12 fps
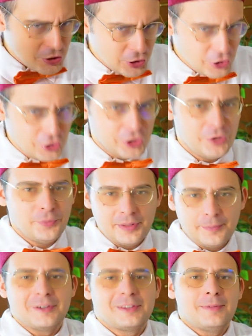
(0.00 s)
learn with the
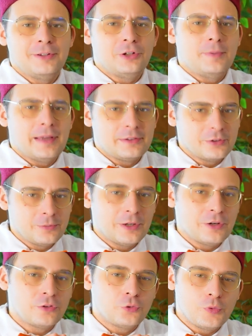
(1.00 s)
Partimento method,
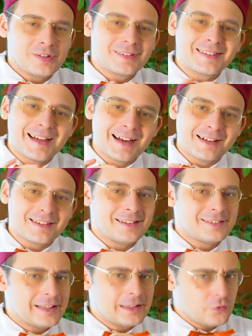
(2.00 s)
because we start,
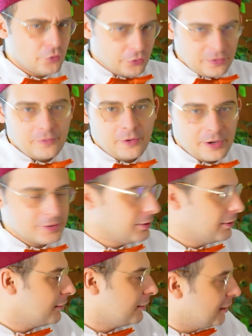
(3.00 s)
instead of 3
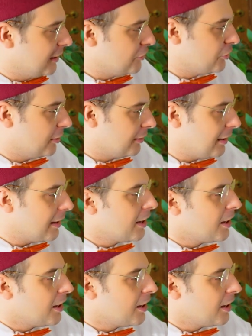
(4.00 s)
voices in general,